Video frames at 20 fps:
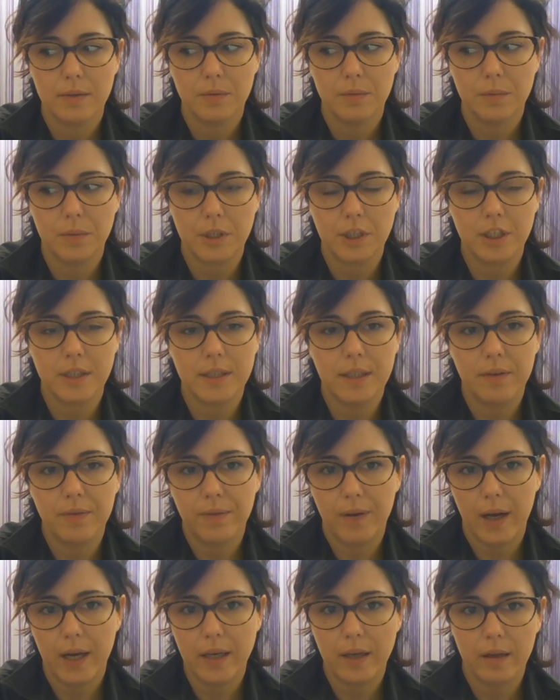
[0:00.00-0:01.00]
which is
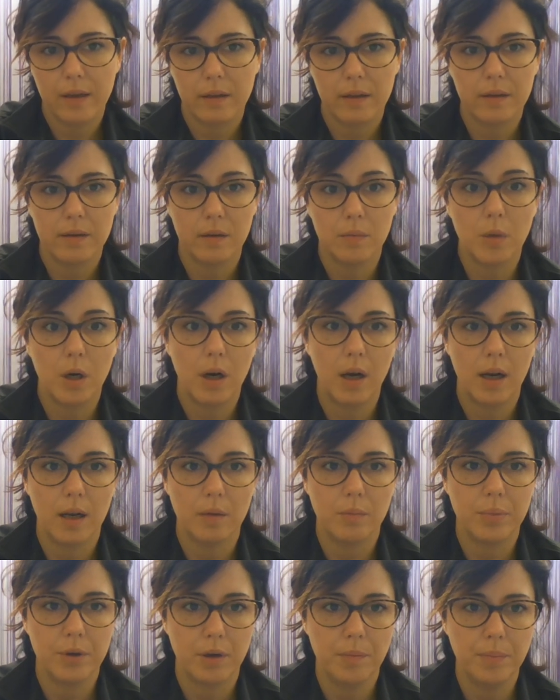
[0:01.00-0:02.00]
defining the
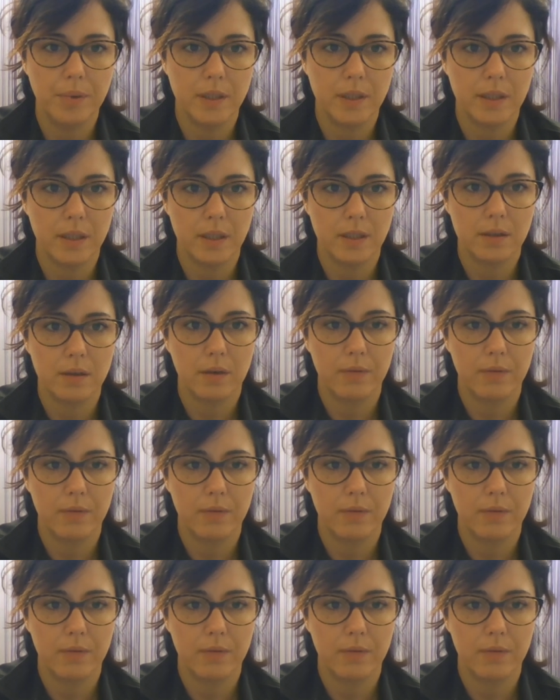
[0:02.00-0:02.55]
thermohaline properties